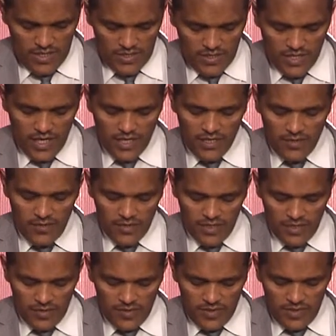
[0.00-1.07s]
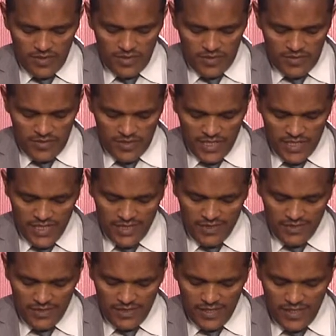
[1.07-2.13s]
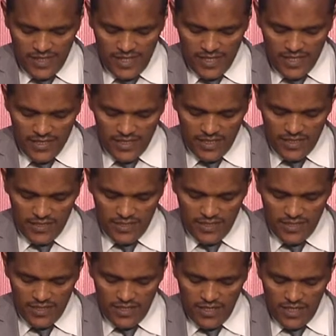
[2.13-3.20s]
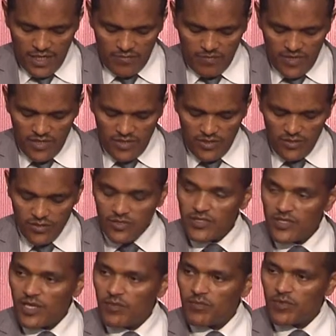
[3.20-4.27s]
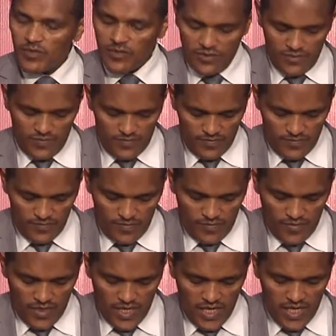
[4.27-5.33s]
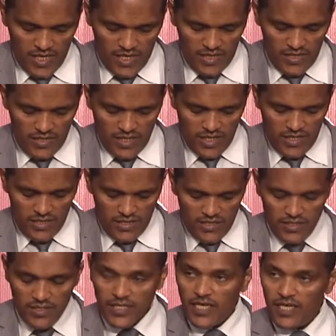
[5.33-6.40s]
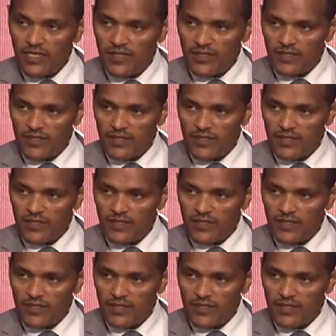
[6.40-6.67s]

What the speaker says: There are demonstrable results in areas that have best used the approach. Increased trends in skilled